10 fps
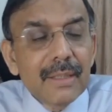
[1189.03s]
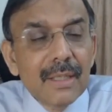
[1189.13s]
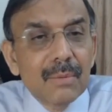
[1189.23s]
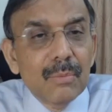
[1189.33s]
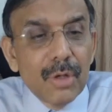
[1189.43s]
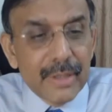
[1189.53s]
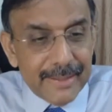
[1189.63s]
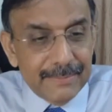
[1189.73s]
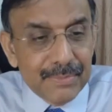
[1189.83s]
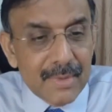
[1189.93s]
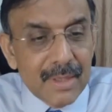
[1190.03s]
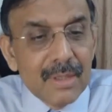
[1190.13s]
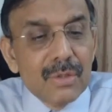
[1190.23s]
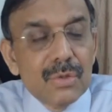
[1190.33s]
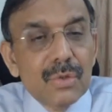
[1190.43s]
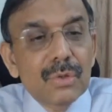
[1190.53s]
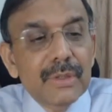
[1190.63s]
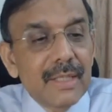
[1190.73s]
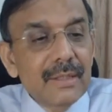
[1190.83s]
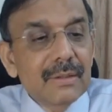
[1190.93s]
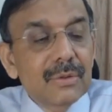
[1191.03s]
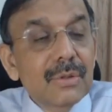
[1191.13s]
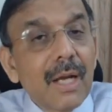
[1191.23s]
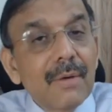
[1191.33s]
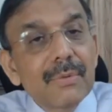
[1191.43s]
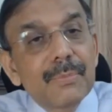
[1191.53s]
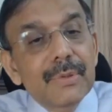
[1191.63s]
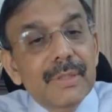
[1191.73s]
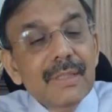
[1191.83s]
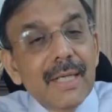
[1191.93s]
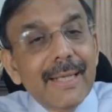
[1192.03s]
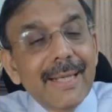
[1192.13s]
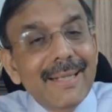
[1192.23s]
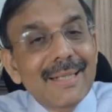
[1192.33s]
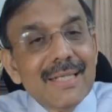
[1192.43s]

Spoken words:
So then you have to put again a wristband